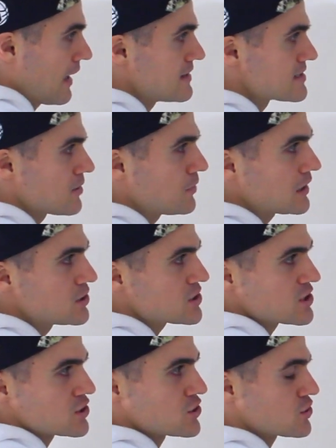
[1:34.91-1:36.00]
And so we could
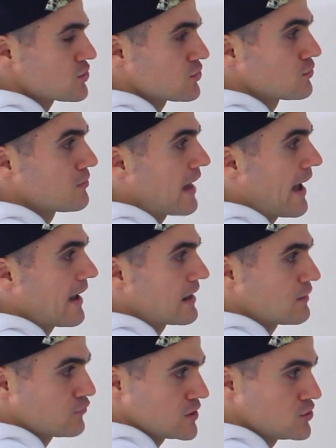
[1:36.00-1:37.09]
just assume that
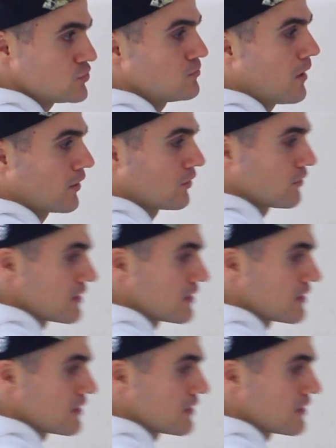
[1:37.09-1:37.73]
if we do model